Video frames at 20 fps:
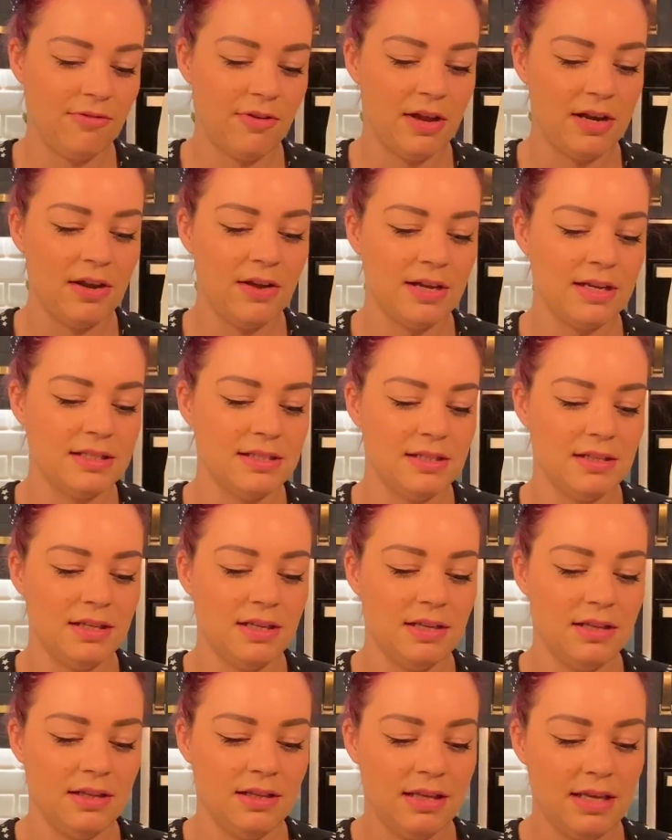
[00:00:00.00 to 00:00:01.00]
I like
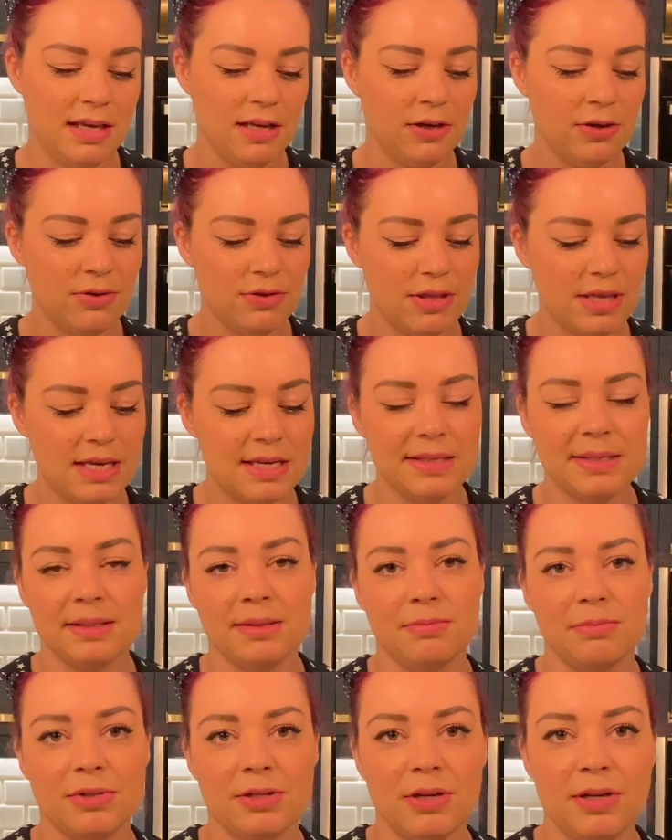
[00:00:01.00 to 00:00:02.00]
to include these
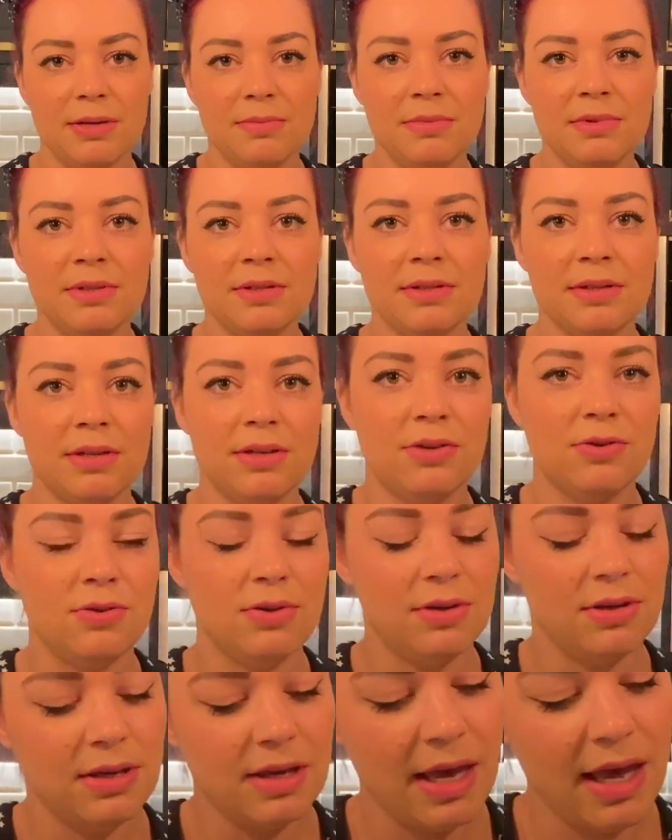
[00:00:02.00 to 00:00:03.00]
sometimes. You
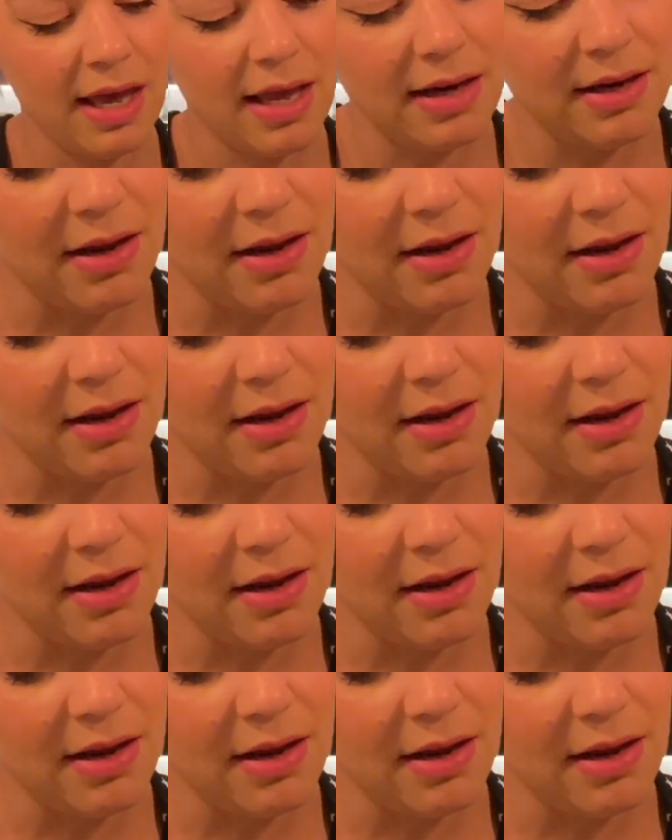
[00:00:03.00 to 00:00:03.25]
can get,